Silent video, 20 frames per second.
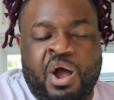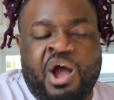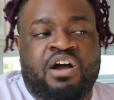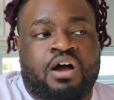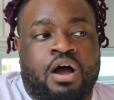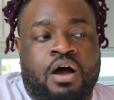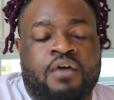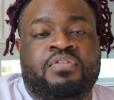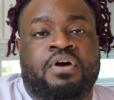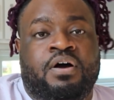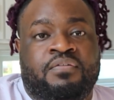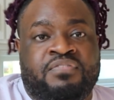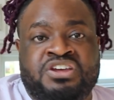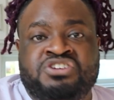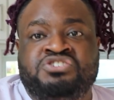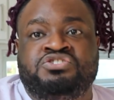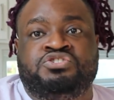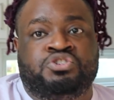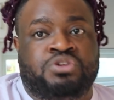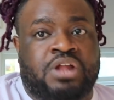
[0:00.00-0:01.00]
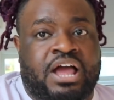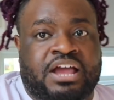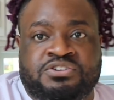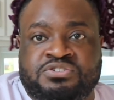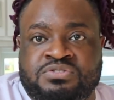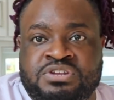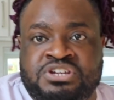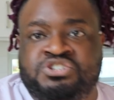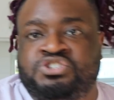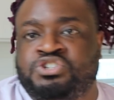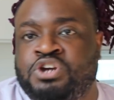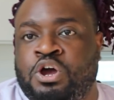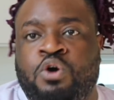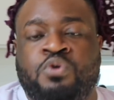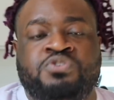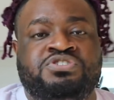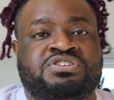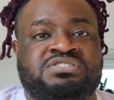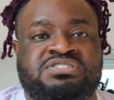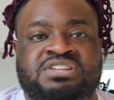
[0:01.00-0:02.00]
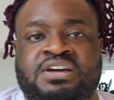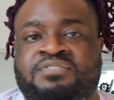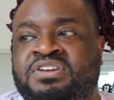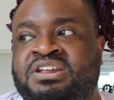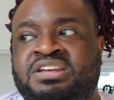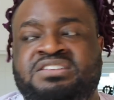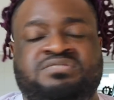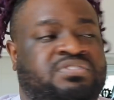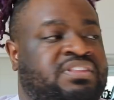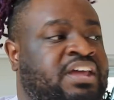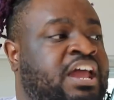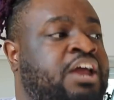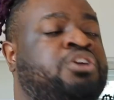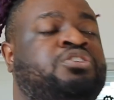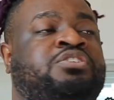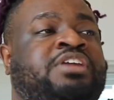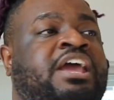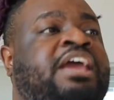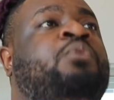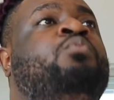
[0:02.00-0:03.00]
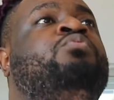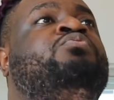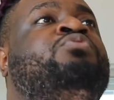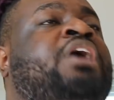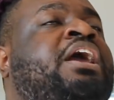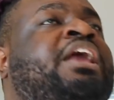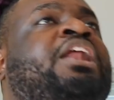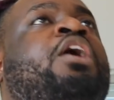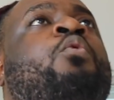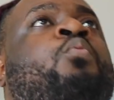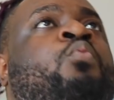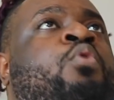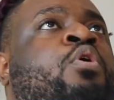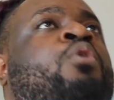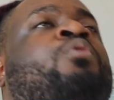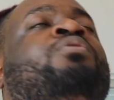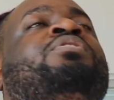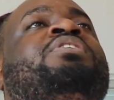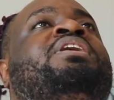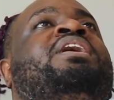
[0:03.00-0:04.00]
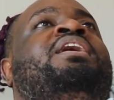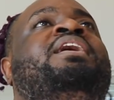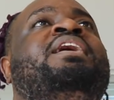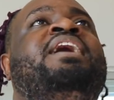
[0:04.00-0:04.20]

of these, like, these shows and stuff, they don't want